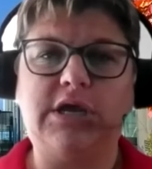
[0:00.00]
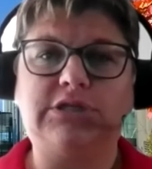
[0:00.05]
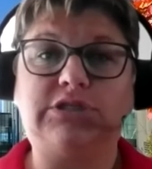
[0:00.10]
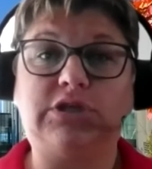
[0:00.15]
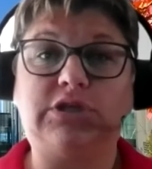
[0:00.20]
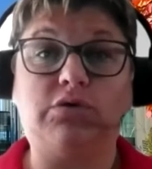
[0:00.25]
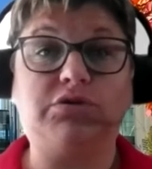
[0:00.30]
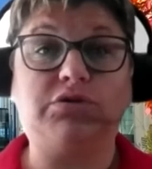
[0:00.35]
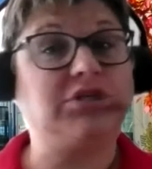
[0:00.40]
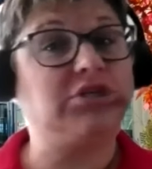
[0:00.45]

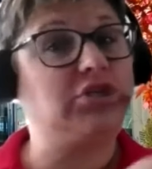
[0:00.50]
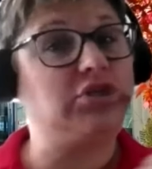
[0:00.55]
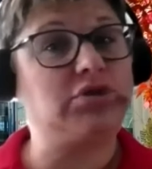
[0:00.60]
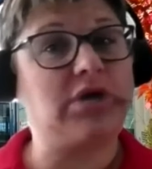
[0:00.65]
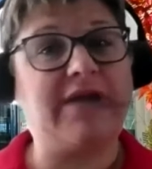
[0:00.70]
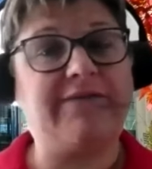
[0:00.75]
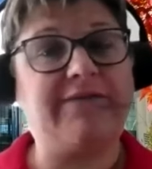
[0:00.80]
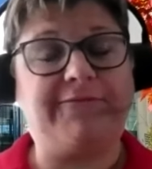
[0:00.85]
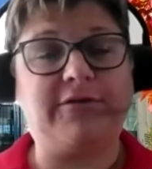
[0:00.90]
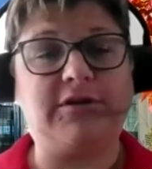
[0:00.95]
So just
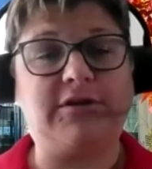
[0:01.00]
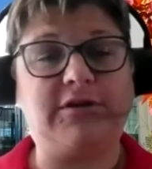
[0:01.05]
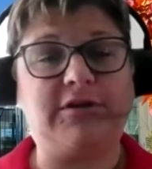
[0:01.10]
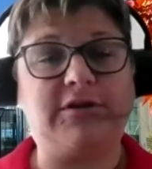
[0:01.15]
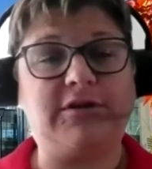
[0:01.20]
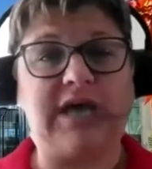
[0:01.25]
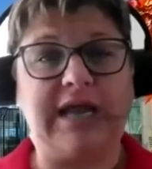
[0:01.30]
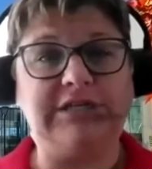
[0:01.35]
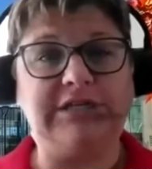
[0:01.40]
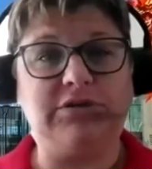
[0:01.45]
strive for as
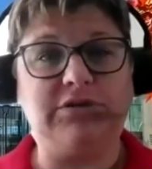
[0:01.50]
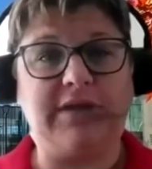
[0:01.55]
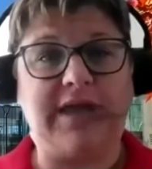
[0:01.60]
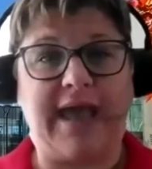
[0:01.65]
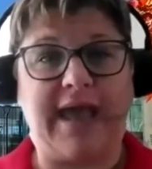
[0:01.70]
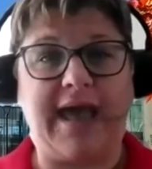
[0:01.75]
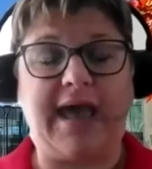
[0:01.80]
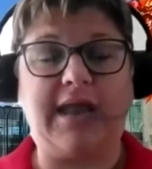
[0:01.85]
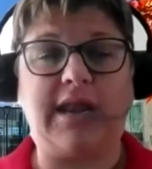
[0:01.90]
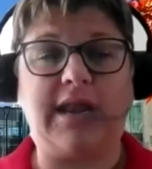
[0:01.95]
high as you
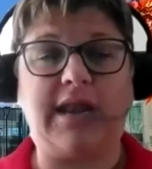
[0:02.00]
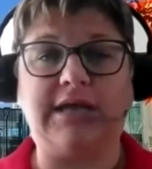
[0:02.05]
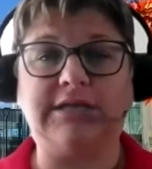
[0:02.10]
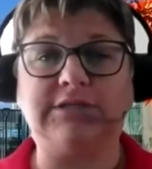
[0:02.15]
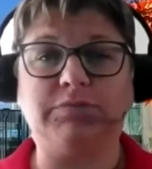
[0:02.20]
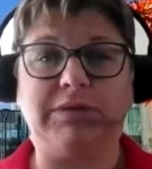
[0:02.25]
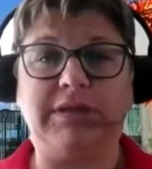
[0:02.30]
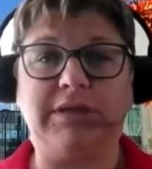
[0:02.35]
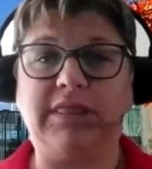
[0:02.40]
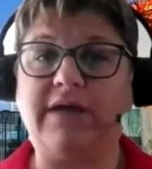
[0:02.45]
can,
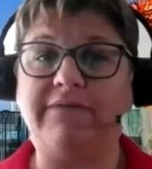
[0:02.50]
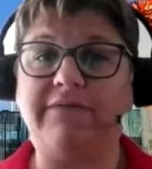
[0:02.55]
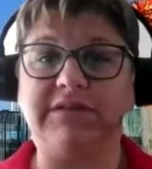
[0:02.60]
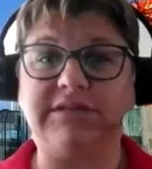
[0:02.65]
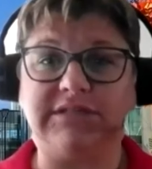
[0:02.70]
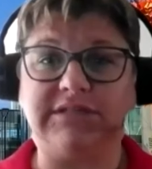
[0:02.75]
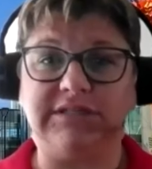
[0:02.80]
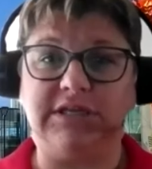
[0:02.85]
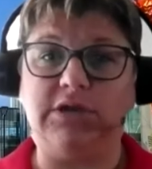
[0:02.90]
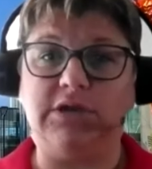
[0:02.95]
as we'd love
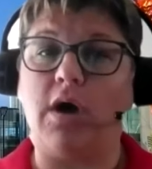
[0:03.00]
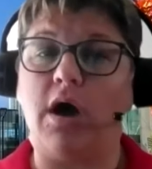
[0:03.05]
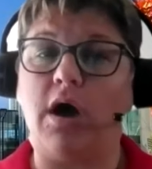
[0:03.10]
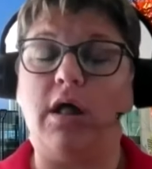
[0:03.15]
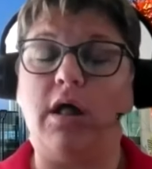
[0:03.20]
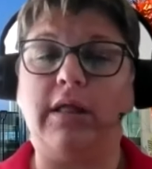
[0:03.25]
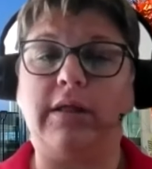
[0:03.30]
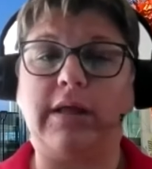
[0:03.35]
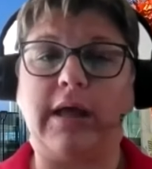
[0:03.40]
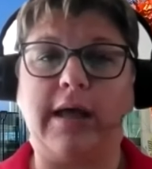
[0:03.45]
to see you
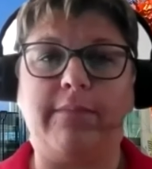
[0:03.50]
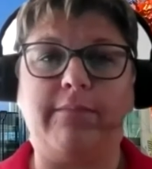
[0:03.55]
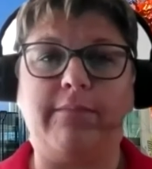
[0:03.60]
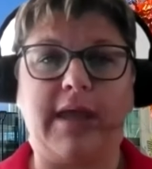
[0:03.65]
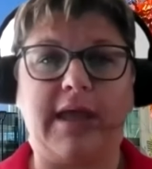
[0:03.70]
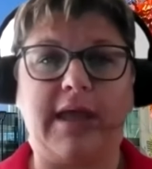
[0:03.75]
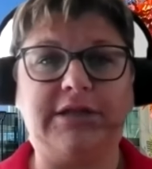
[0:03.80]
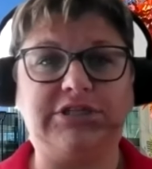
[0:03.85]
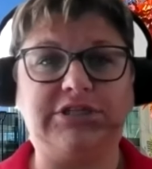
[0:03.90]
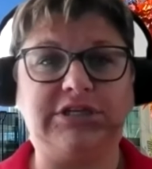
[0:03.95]
all um,
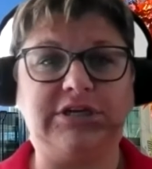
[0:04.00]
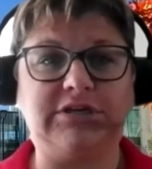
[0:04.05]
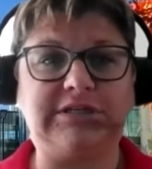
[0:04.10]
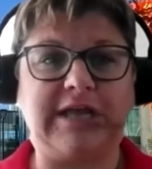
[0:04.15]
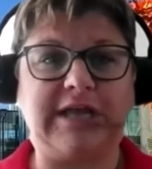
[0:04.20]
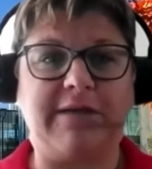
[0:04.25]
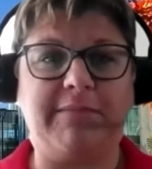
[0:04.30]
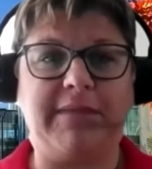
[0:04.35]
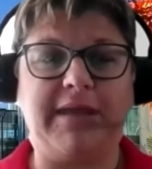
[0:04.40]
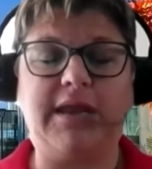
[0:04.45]
engineers
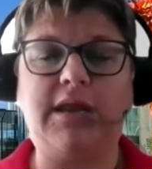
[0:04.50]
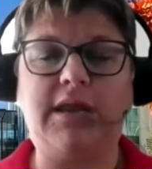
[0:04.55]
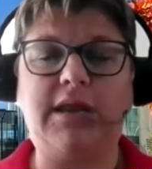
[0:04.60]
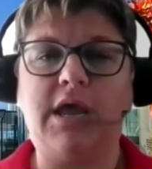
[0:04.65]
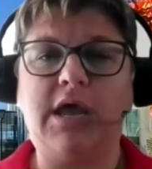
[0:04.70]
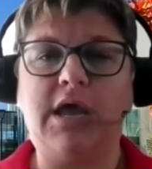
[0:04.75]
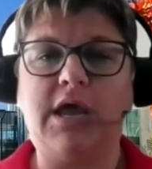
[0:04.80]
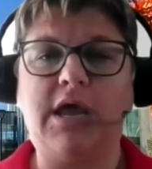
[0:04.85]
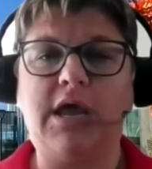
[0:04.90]
come in.